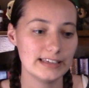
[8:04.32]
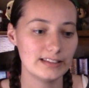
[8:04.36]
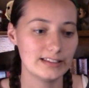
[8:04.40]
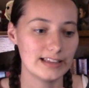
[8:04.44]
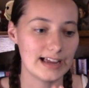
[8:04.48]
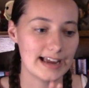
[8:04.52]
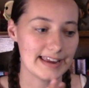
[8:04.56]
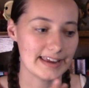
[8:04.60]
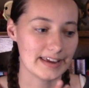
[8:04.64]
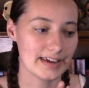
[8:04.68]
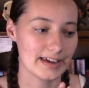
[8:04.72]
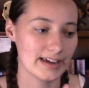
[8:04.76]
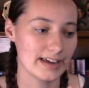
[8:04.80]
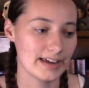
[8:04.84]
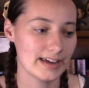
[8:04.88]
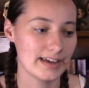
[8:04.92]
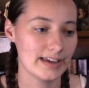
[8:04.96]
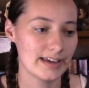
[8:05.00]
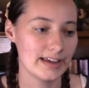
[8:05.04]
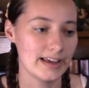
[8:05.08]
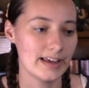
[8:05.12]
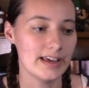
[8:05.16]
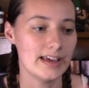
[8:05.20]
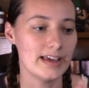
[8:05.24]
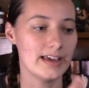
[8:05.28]
like,
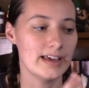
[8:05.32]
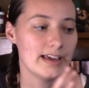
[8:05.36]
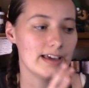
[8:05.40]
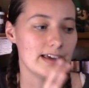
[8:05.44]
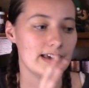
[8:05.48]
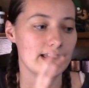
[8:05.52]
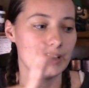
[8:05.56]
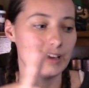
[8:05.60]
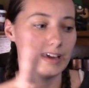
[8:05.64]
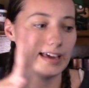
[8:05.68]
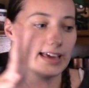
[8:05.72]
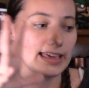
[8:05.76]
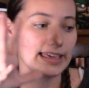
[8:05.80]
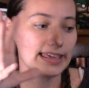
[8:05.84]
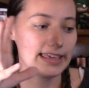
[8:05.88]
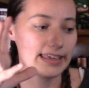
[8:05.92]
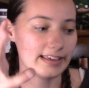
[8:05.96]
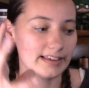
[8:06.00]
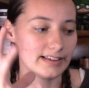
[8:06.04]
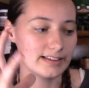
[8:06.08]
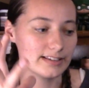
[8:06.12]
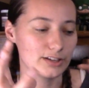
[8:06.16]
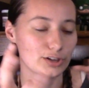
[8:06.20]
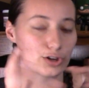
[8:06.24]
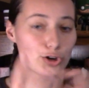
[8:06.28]

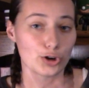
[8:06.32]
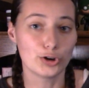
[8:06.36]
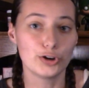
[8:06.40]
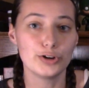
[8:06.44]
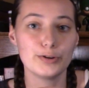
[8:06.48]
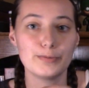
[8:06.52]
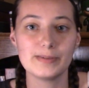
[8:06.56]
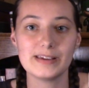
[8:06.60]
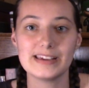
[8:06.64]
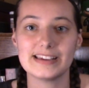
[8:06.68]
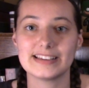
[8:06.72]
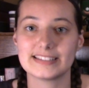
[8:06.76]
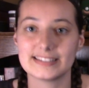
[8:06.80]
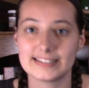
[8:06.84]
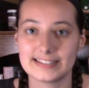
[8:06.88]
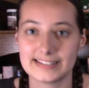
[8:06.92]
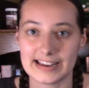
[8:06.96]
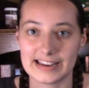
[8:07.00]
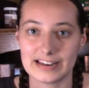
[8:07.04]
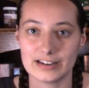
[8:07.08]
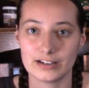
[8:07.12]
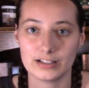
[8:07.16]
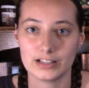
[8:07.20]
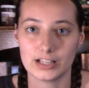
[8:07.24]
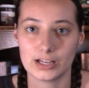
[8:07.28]
it could be a
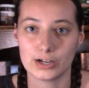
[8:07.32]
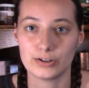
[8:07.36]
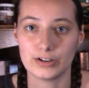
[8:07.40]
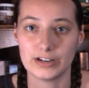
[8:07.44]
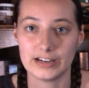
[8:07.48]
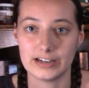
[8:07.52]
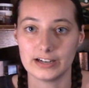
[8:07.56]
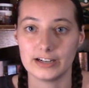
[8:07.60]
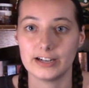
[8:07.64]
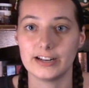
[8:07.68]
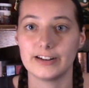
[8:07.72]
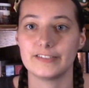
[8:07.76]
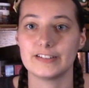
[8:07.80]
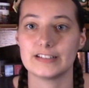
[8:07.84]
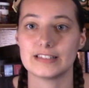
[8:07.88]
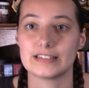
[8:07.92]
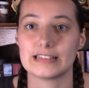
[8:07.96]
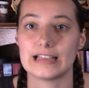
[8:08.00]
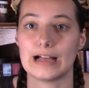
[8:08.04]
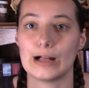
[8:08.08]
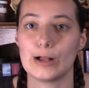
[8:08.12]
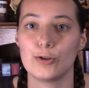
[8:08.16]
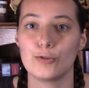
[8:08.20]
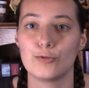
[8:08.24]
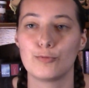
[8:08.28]
standalone in and of
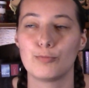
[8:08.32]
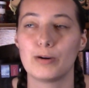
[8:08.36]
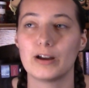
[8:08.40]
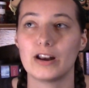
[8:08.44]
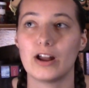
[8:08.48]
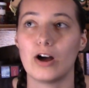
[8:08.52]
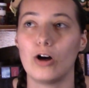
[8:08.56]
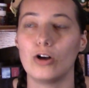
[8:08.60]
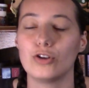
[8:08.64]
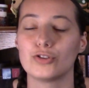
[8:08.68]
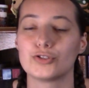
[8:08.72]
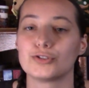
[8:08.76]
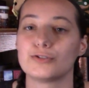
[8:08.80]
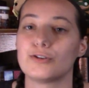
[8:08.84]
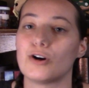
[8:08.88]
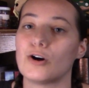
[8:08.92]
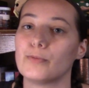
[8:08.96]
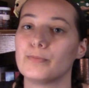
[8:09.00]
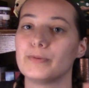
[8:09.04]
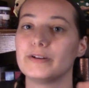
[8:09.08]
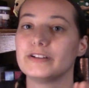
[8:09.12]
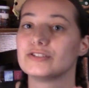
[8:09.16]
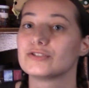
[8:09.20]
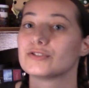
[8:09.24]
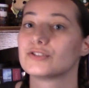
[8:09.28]
itself, but also
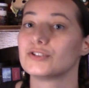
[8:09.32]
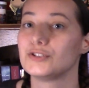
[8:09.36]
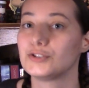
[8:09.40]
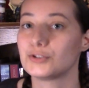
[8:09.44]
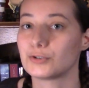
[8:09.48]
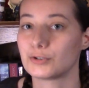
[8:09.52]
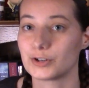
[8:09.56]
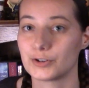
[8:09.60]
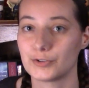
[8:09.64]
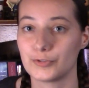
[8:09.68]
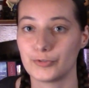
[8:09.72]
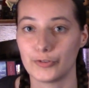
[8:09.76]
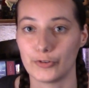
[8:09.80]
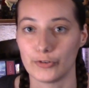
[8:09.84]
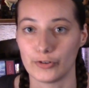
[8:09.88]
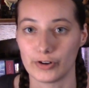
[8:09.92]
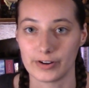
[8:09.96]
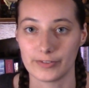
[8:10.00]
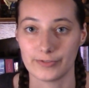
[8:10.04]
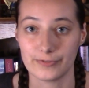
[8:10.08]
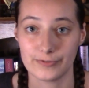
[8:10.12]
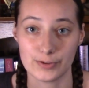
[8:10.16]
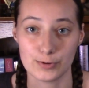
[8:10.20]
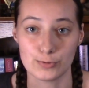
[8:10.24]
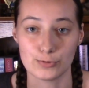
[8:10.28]
opens the door
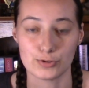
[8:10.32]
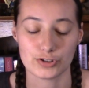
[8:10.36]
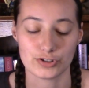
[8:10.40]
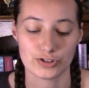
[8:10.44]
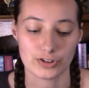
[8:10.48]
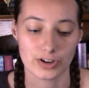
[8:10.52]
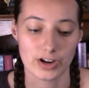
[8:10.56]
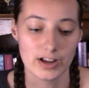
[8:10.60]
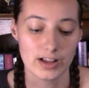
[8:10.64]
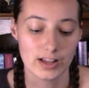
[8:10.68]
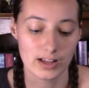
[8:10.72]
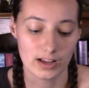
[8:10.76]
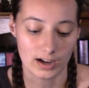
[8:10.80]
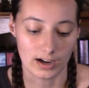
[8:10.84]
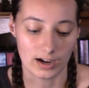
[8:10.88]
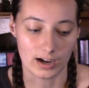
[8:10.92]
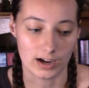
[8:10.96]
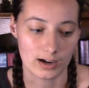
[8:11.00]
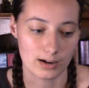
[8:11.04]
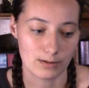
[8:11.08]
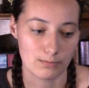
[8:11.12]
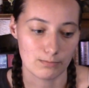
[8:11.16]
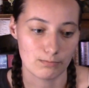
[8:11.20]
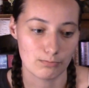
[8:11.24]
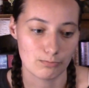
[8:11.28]
for future
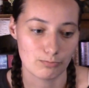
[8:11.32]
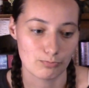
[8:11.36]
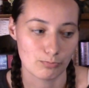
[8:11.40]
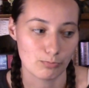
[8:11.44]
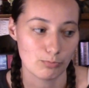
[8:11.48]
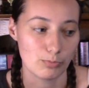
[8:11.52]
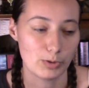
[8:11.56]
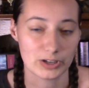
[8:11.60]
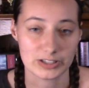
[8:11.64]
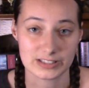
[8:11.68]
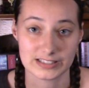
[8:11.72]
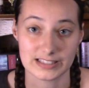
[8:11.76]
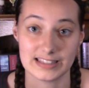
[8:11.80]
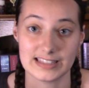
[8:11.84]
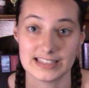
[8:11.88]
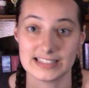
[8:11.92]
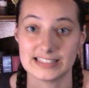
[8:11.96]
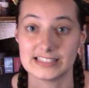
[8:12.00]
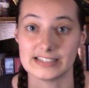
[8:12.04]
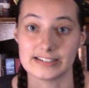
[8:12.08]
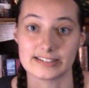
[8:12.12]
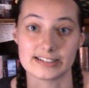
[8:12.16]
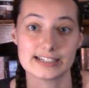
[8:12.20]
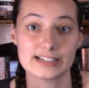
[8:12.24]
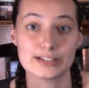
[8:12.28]
books in the
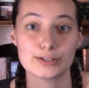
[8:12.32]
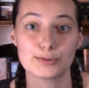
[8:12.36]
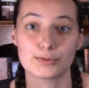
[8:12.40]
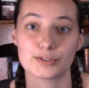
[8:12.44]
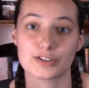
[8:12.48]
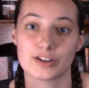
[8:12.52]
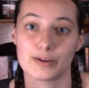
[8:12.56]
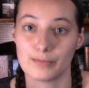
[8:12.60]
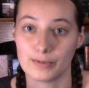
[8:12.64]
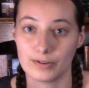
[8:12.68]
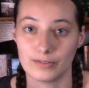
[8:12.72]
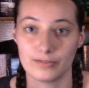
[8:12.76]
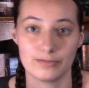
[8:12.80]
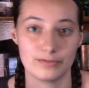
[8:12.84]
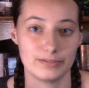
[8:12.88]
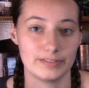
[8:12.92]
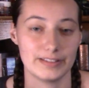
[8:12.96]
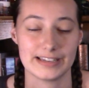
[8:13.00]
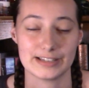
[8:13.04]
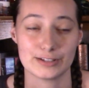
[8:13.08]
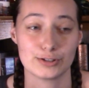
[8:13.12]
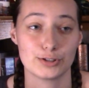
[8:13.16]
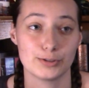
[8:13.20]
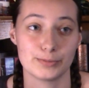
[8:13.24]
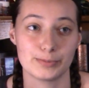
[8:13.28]
series, which I'm
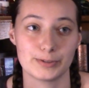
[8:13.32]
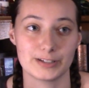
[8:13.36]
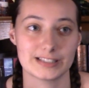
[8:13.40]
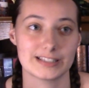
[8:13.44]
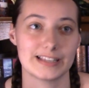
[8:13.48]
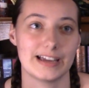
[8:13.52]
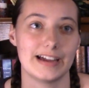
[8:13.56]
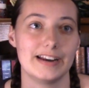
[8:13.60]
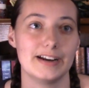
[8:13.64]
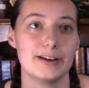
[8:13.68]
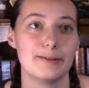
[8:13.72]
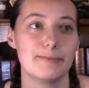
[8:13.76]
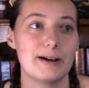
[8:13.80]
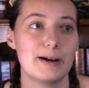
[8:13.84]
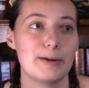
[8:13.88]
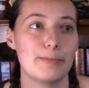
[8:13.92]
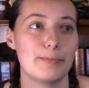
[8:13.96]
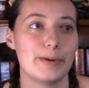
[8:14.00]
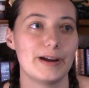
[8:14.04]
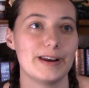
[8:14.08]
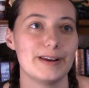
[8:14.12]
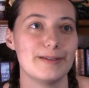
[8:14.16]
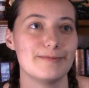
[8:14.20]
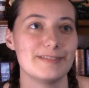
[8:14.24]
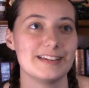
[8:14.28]
like super excited about.
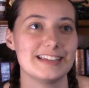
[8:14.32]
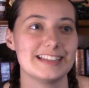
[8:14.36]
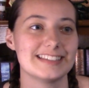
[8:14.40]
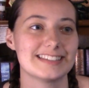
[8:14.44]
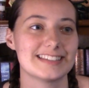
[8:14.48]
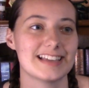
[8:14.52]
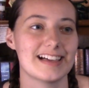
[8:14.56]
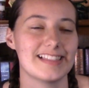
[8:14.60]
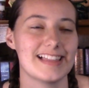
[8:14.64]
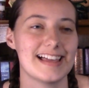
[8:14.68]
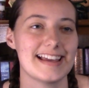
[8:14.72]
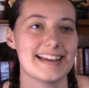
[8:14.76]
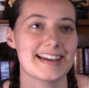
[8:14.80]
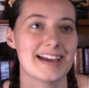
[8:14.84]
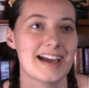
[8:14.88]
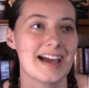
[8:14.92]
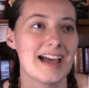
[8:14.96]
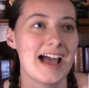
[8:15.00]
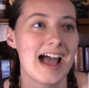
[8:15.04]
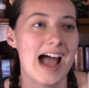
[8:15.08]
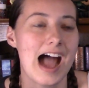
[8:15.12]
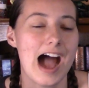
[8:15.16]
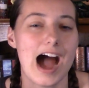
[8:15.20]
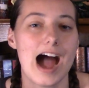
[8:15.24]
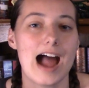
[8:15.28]
But it means that like,
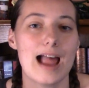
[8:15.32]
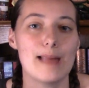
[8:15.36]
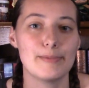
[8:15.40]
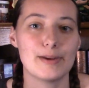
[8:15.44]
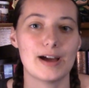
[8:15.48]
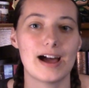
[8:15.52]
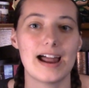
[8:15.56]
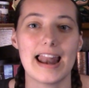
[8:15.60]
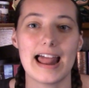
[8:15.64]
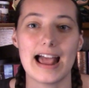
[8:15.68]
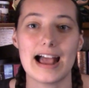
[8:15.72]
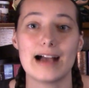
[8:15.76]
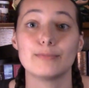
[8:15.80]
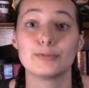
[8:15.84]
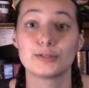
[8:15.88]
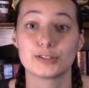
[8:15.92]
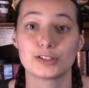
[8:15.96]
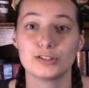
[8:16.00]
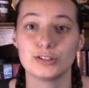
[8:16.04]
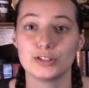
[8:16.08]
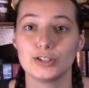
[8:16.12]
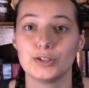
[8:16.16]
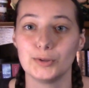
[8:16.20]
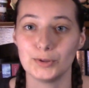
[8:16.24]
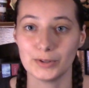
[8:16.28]
I'm not
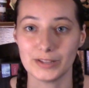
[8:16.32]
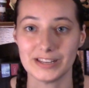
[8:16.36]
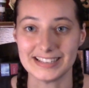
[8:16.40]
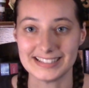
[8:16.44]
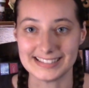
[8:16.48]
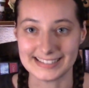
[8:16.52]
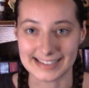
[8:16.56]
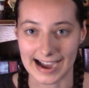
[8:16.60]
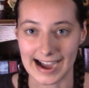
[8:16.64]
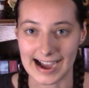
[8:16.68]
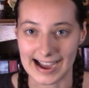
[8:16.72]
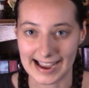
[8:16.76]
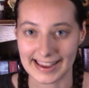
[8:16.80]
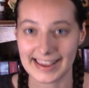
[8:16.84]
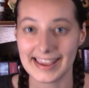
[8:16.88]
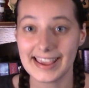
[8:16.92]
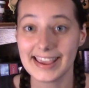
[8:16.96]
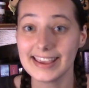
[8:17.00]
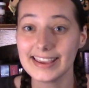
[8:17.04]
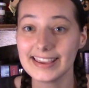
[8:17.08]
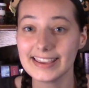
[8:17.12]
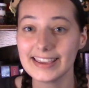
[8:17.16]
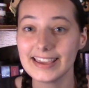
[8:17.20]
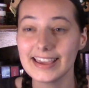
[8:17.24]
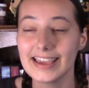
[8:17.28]
absolutely
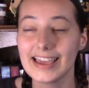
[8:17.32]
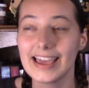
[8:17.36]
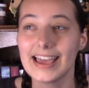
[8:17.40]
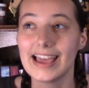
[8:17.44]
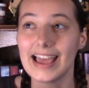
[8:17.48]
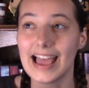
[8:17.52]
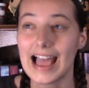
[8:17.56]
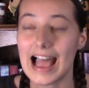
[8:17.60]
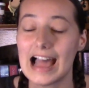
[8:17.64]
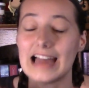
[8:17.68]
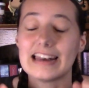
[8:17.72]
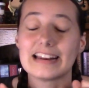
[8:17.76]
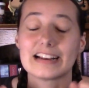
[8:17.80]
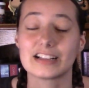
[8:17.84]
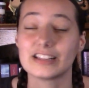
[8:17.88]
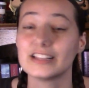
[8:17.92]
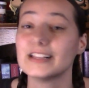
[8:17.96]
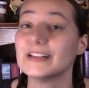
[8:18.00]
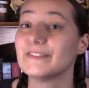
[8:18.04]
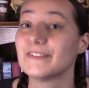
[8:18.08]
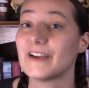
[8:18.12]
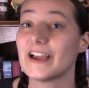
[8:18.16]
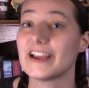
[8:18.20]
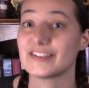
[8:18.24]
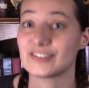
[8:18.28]
dying at a
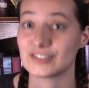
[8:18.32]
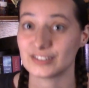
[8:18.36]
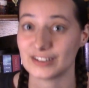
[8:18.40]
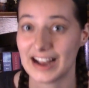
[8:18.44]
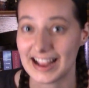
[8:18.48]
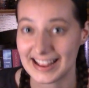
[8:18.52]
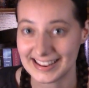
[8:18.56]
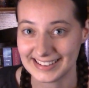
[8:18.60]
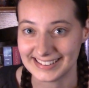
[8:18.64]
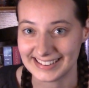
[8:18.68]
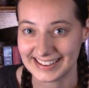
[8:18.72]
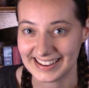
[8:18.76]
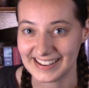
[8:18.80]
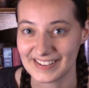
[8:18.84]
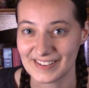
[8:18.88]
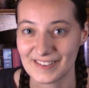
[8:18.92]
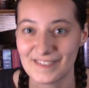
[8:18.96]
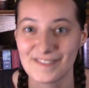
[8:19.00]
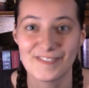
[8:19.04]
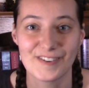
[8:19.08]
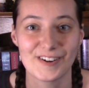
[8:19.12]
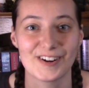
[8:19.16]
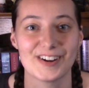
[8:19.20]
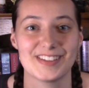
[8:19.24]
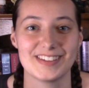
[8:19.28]
cliffhanger ending
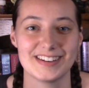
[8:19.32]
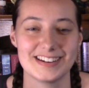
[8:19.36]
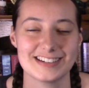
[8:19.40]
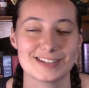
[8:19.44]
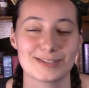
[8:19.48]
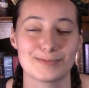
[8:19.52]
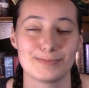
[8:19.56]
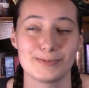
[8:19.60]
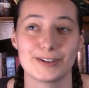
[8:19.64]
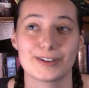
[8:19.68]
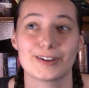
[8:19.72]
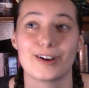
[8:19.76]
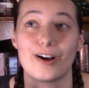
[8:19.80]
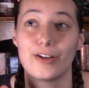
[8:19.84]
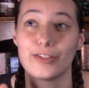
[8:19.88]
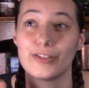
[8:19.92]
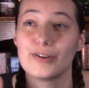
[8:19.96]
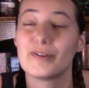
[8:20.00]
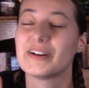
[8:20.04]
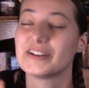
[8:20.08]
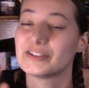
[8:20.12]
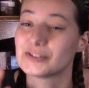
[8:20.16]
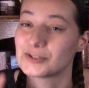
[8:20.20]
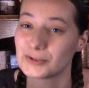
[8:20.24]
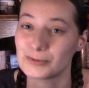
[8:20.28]
for the next book, although
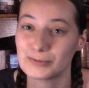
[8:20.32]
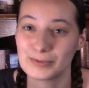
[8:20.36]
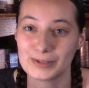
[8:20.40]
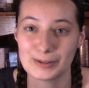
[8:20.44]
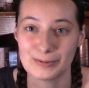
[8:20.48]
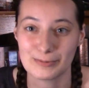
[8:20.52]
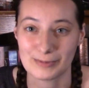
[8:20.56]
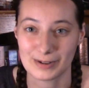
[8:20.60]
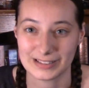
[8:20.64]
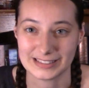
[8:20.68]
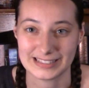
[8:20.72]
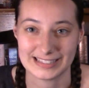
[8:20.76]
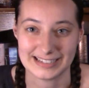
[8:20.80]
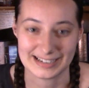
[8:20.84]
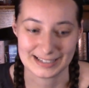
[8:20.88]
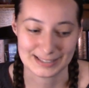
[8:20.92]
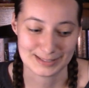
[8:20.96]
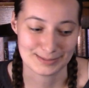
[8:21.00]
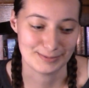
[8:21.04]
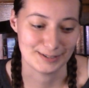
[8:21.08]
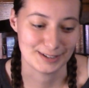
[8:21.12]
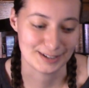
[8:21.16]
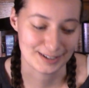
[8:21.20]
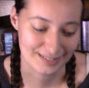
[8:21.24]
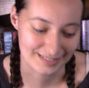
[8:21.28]
I do really want the next
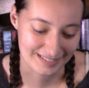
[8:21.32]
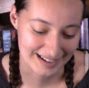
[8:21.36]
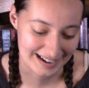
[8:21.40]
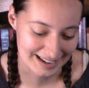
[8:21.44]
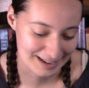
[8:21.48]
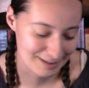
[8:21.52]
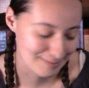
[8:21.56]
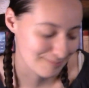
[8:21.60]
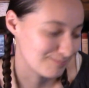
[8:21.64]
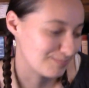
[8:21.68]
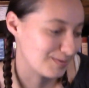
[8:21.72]
book already.